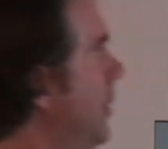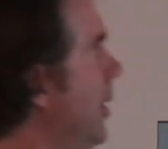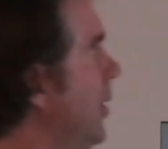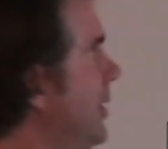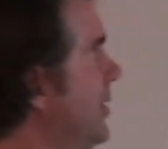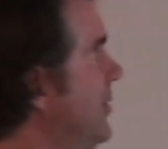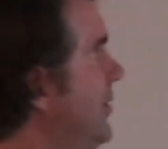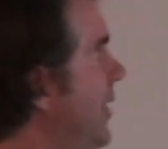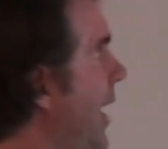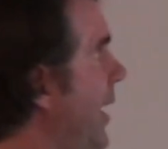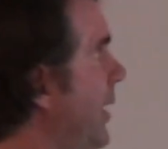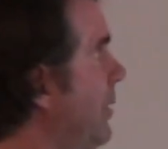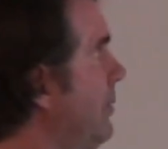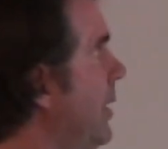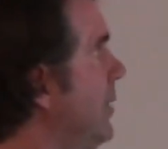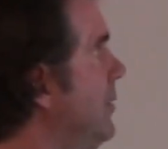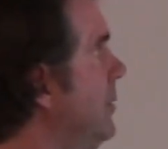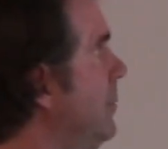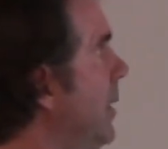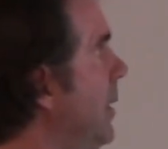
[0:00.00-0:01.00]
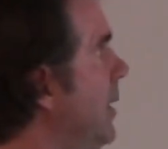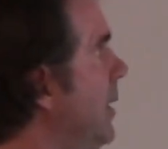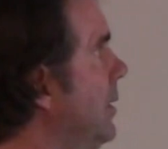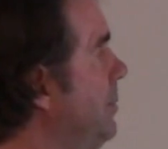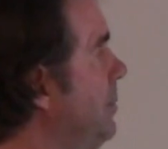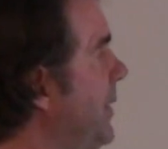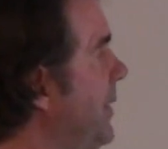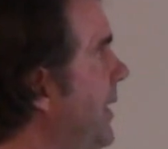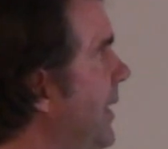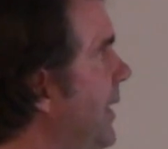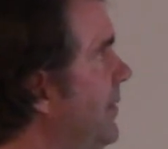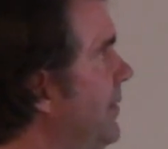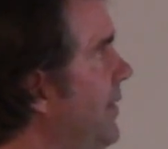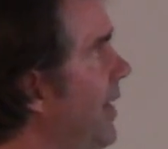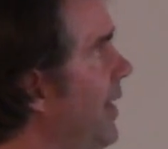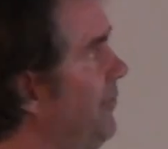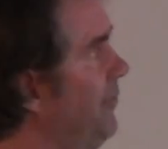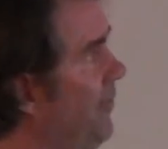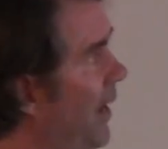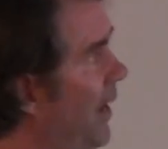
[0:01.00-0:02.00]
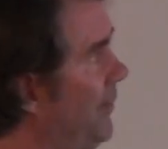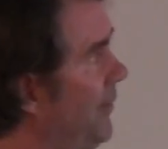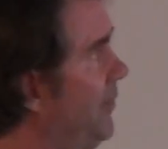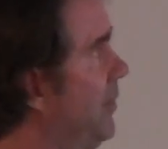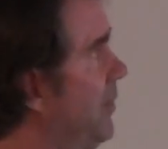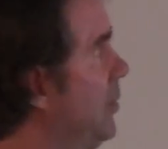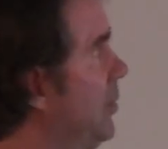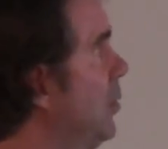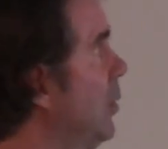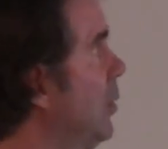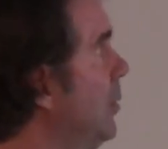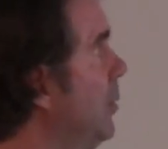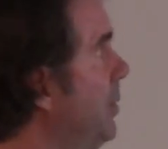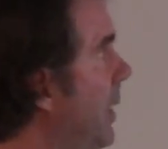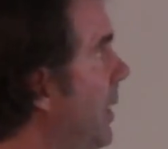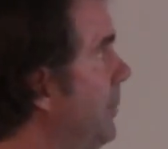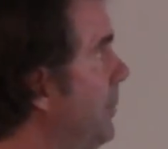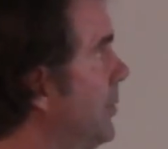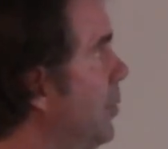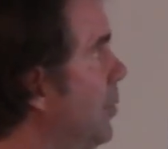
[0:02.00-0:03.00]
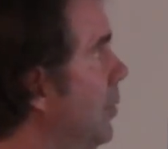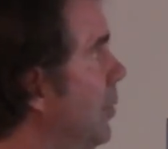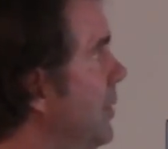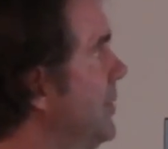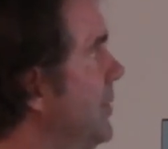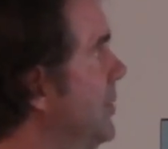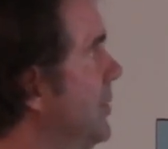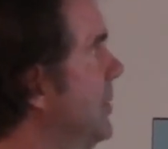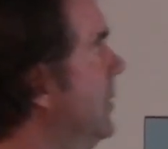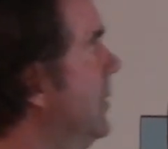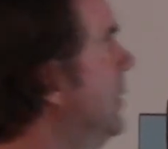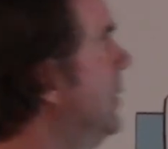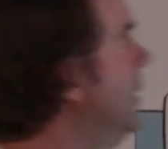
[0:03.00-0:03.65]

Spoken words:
boat can tack around the mark but can't tack faster than normal proper course.